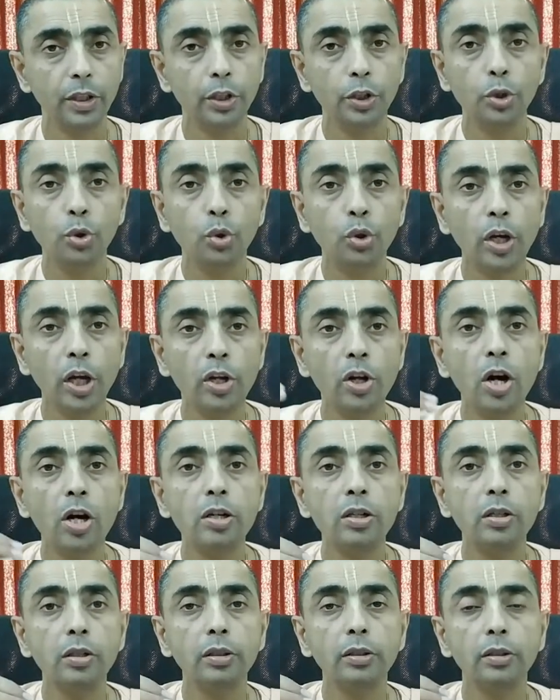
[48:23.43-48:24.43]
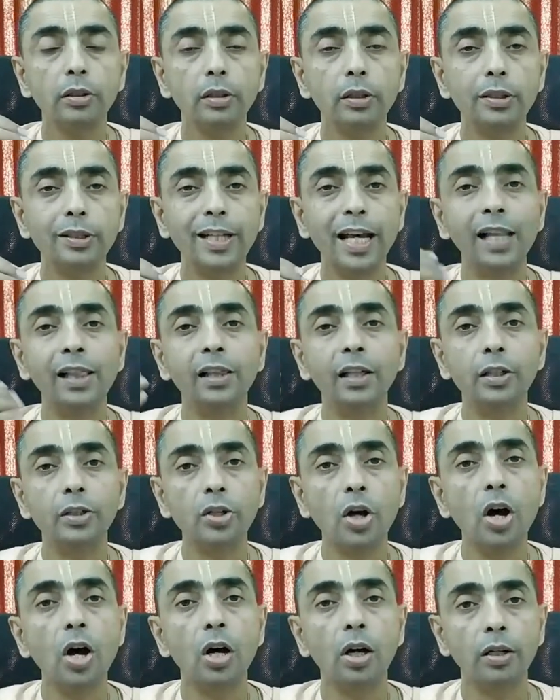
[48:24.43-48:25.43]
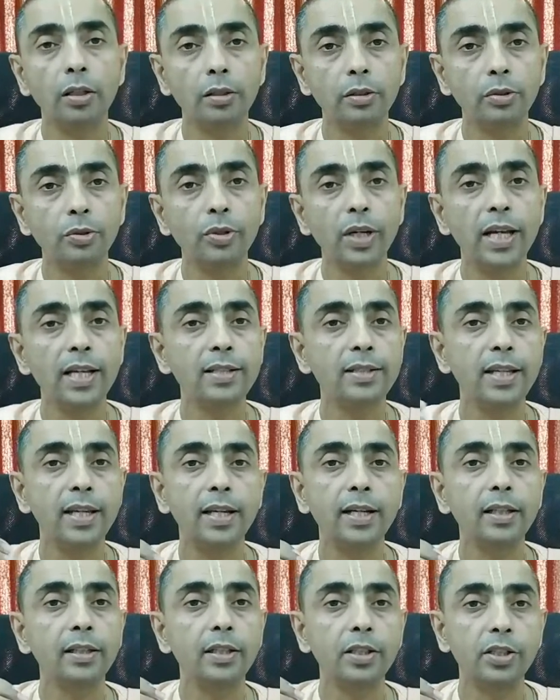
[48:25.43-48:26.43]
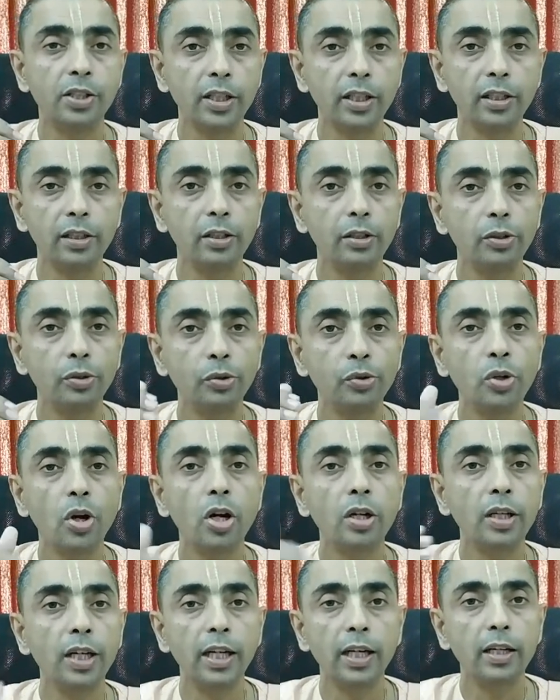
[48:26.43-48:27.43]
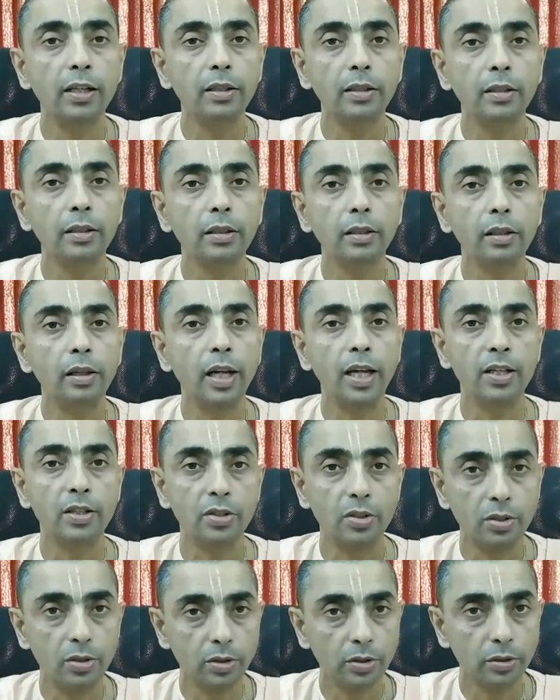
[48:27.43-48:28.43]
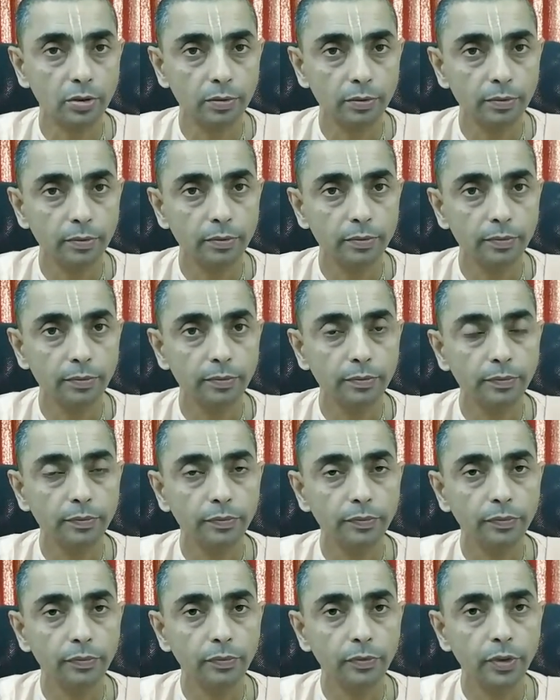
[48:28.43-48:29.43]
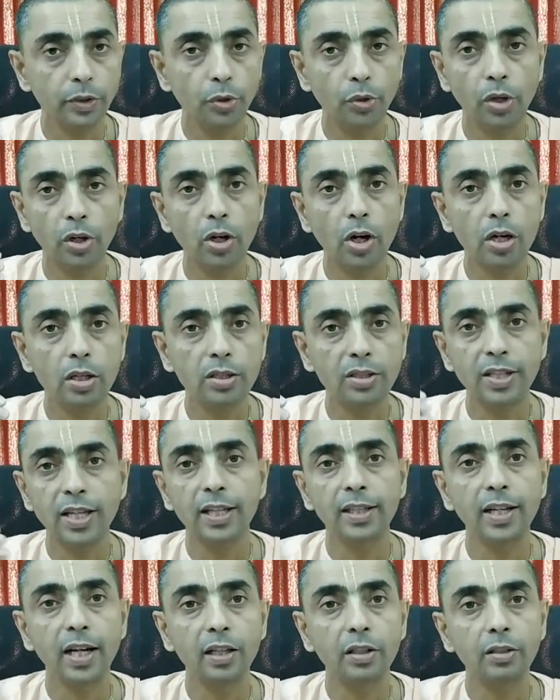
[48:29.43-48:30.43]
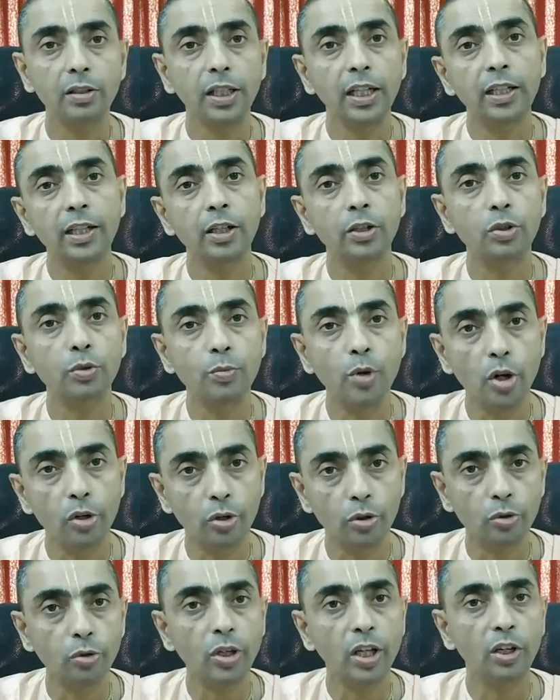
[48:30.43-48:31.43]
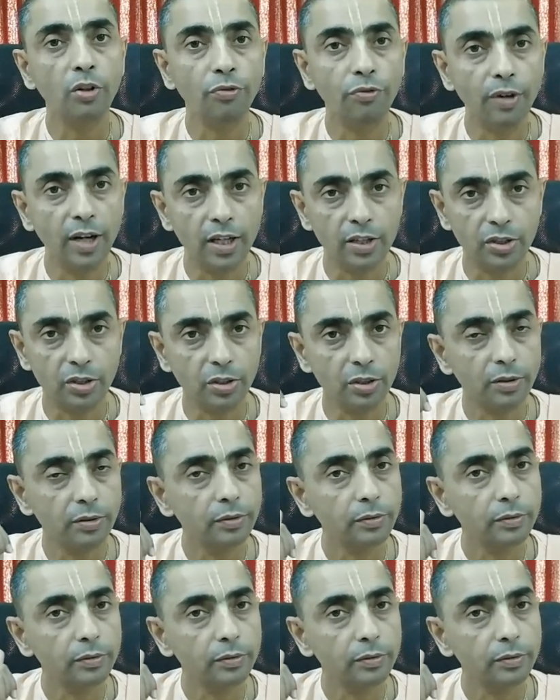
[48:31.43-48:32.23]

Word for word: You cannot tell the dog, today is Ekadashi, do not eat grains. You cannot say that, eat it tomorrow, today you fast.